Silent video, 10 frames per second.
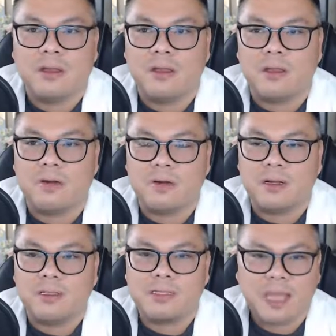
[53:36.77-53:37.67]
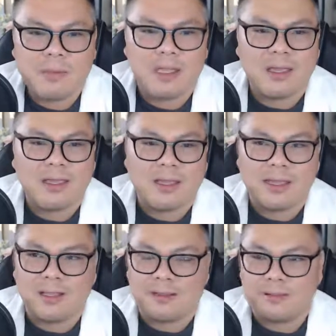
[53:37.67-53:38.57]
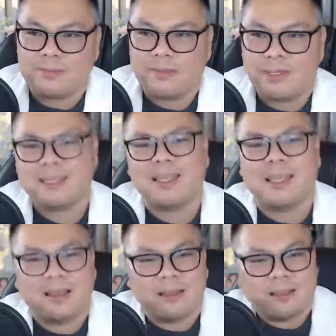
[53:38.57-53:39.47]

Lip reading: Same thing in just like